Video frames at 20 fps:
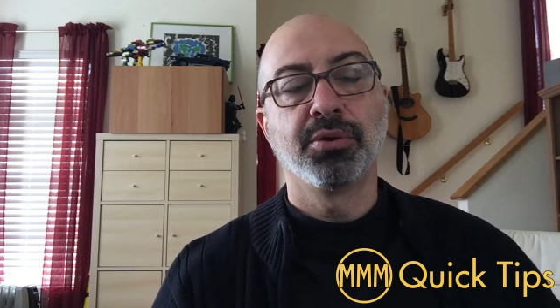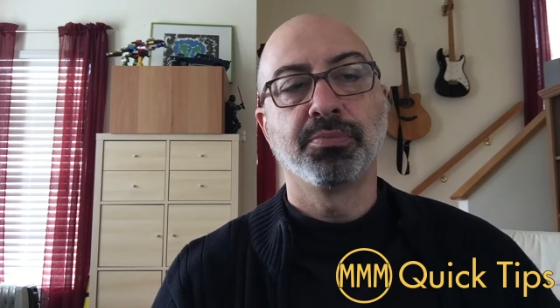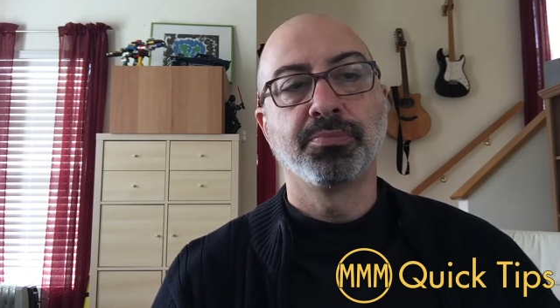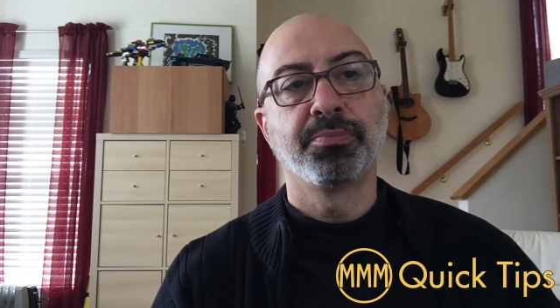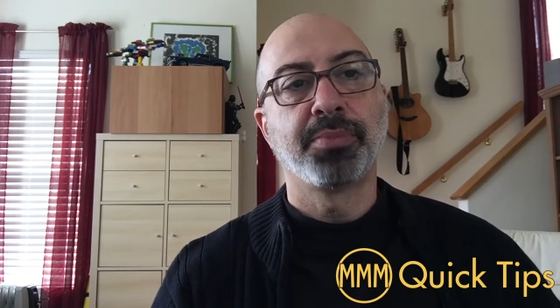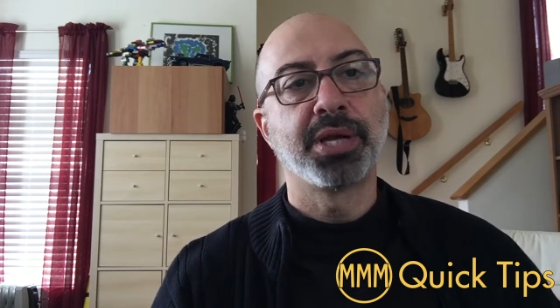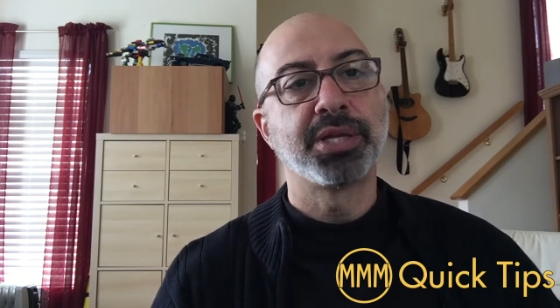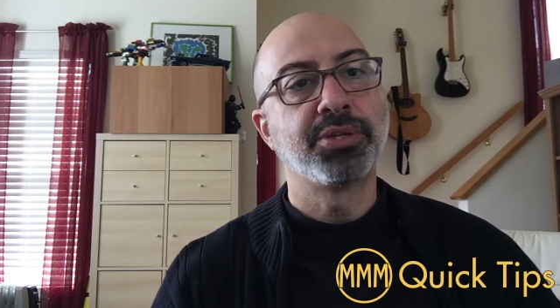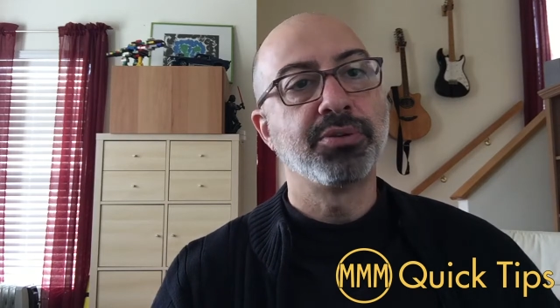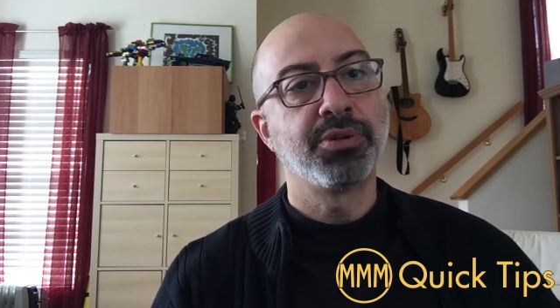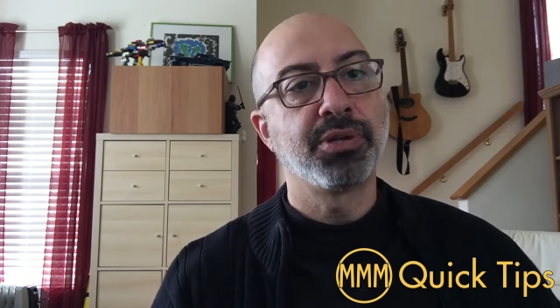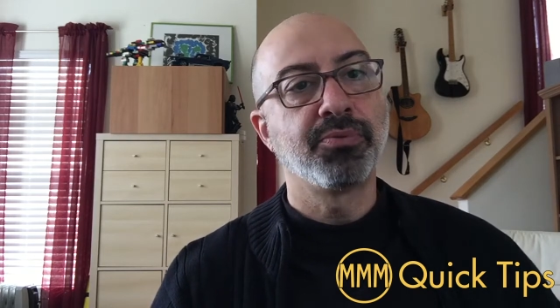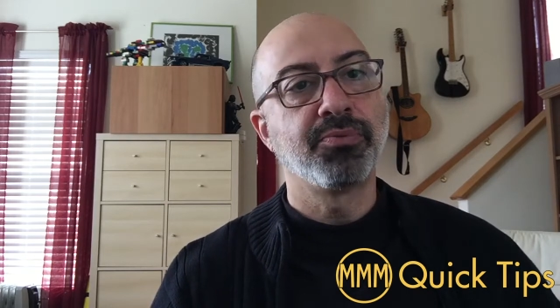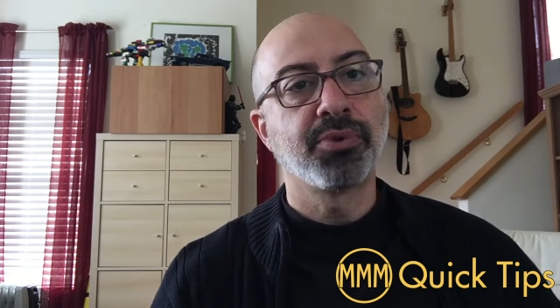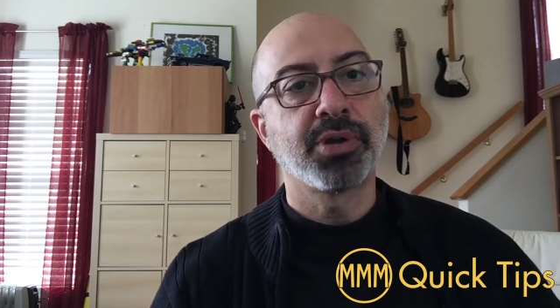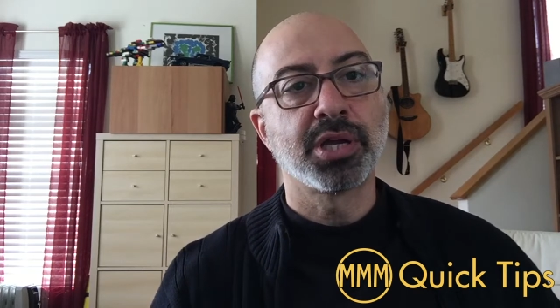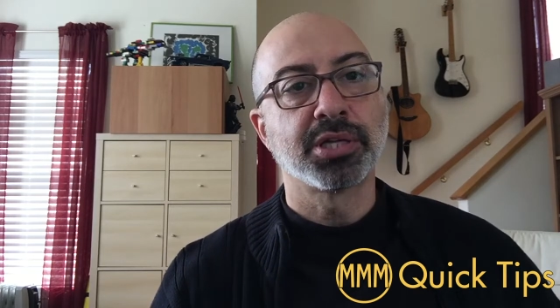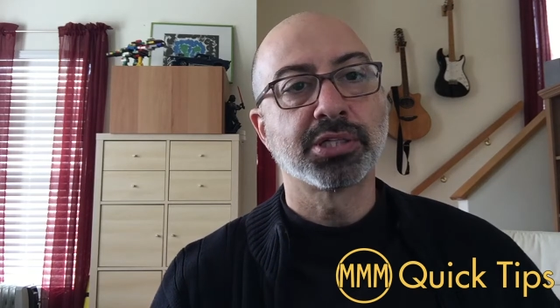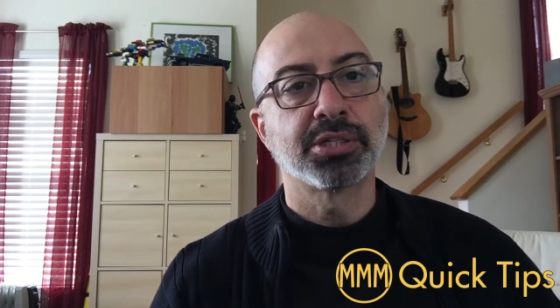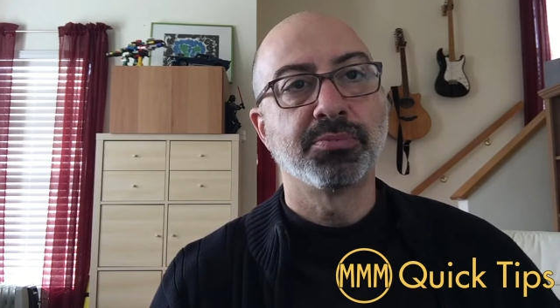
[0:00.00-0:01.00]
By doing
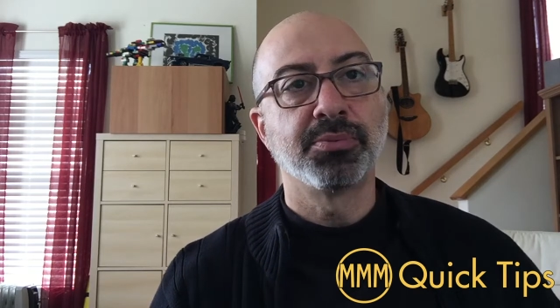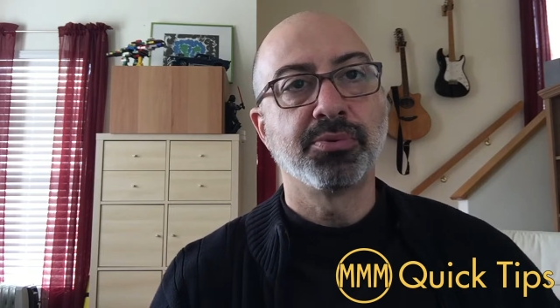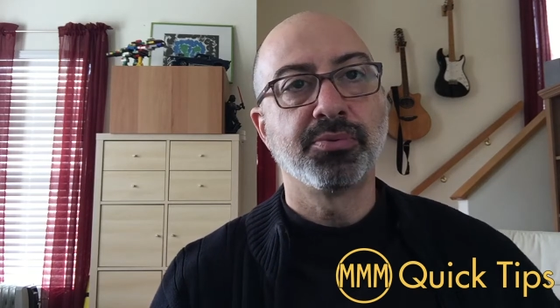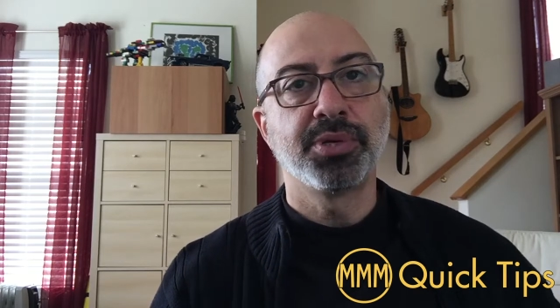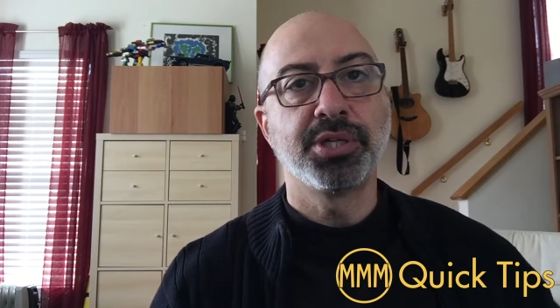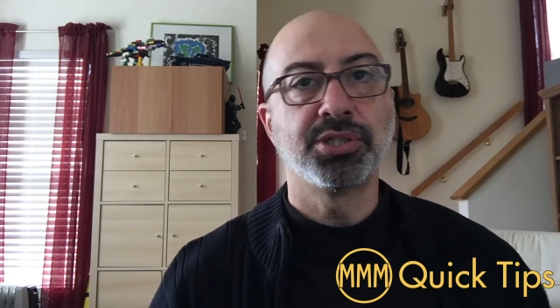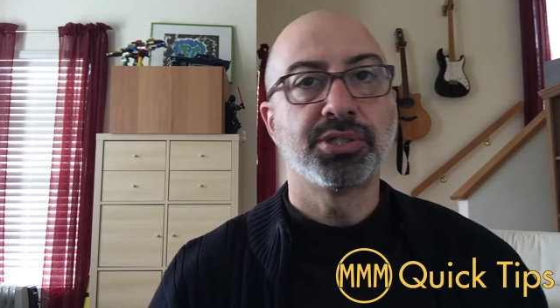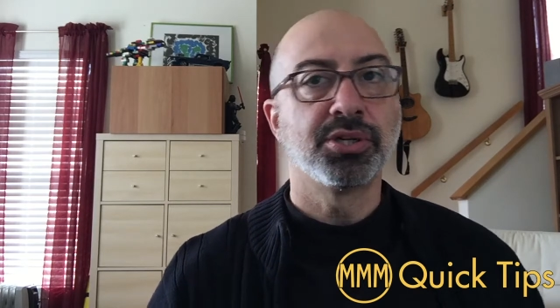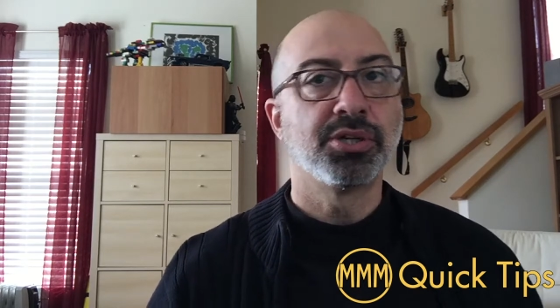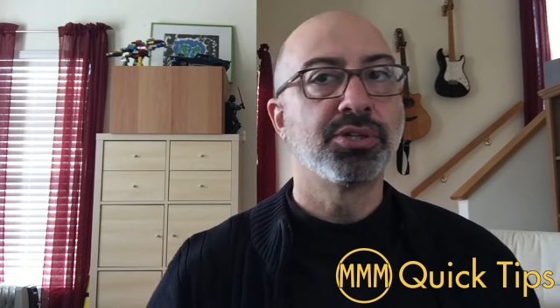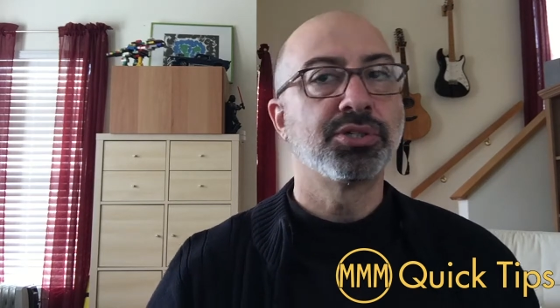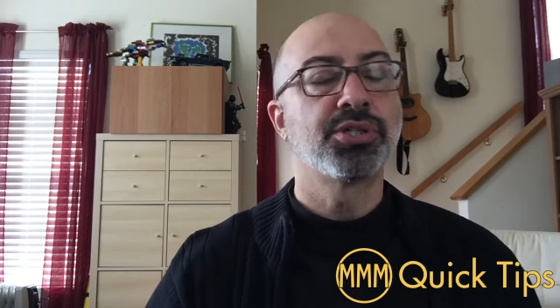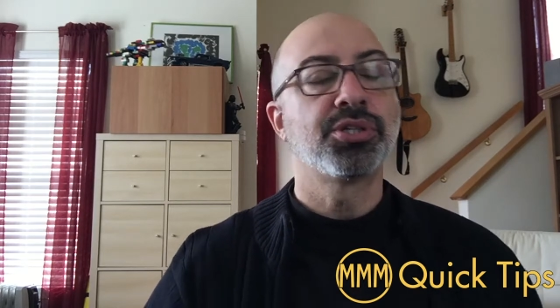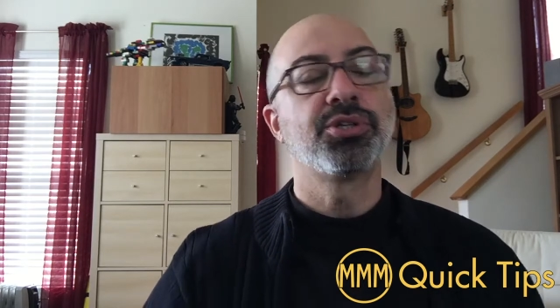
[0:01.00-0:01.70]
customer research,